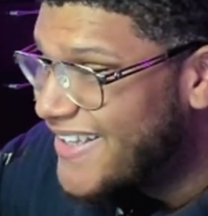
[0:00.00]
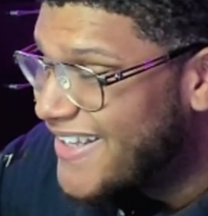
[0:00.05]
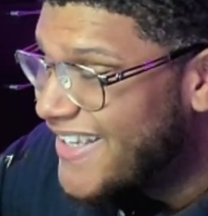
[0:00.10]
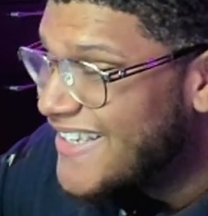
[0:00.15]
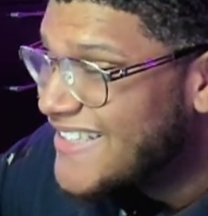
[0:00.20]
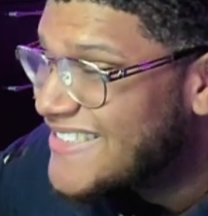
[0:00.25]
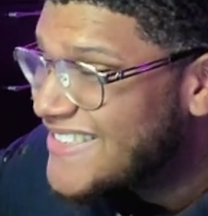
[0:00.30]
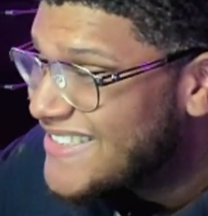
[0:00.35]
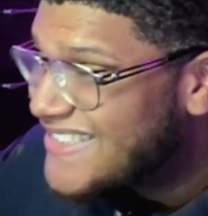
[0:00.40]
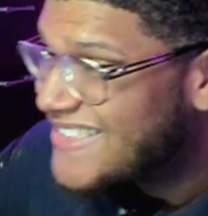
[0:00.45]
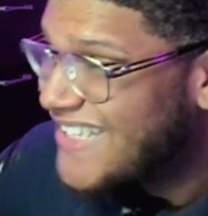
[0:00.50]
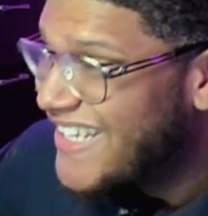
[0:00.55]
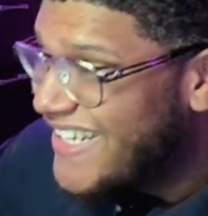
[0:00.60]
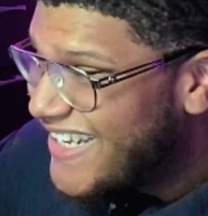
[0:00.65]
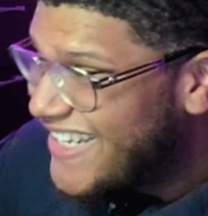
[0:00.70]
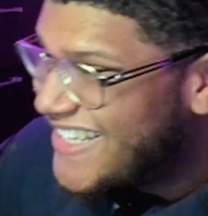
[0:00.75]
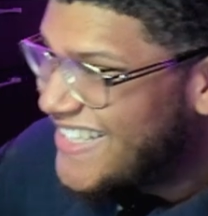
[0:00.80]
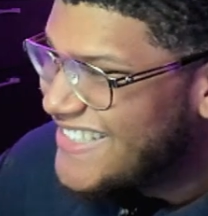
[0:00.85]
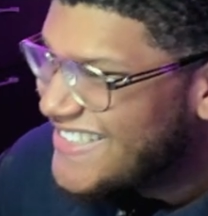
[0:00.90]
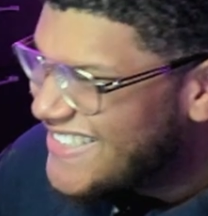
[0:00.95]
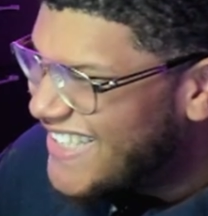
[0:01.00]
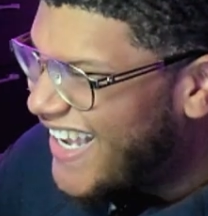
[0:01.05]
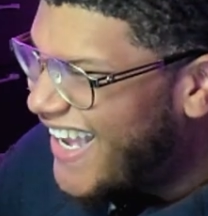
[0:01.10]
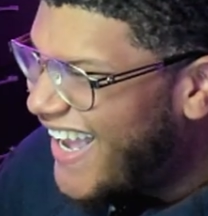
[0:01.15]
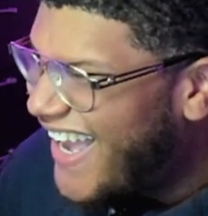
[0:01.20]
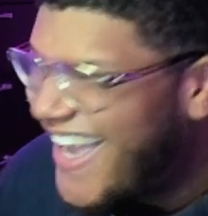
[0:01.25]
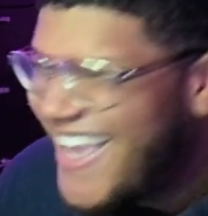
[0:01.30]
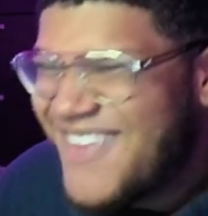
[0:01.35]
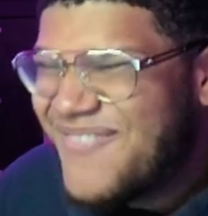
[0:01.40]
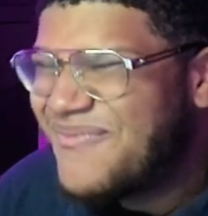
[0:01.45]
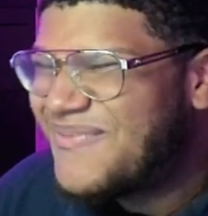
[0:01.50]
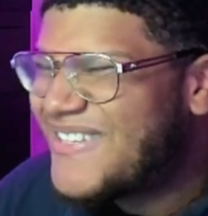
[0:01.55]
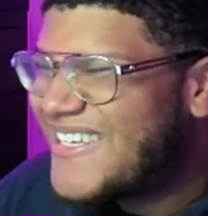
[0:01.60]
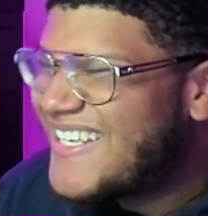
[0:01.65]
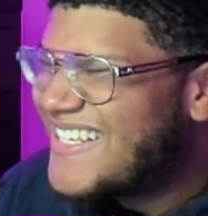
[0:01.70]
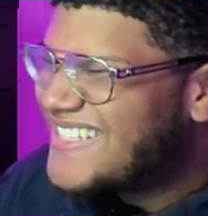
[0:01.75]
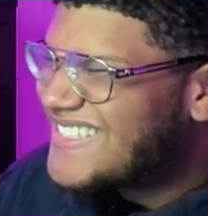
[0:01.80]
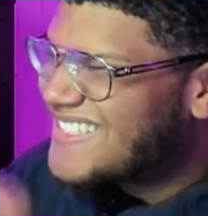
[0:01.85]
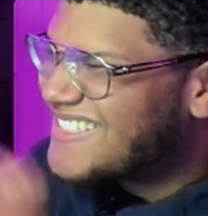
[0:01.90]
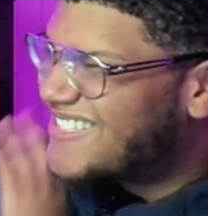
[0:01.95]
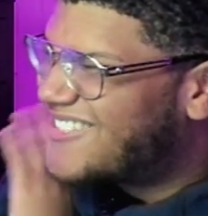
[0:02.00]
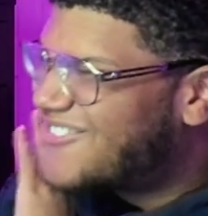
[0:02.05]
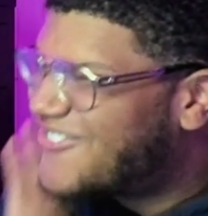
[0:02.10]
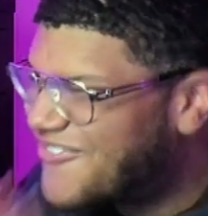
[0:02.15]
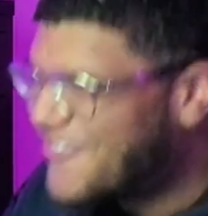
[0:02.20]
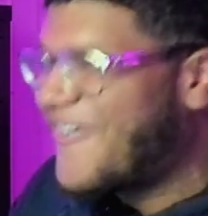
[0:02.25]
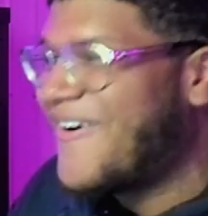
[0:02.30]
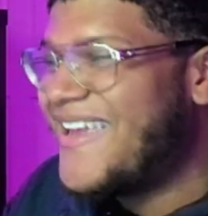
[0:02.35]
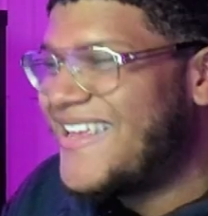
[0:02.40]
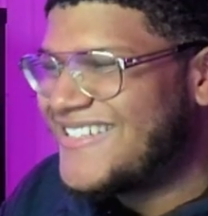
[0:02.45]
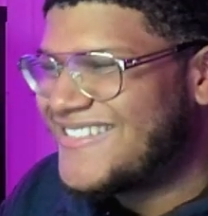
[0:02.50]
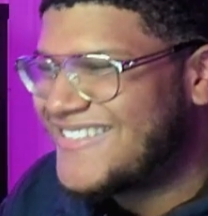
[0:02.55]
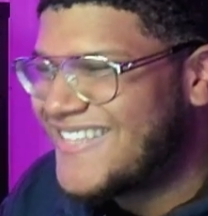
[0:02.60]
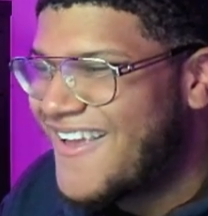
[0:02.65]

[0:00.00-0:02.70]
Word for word: This shit is hype. She is great.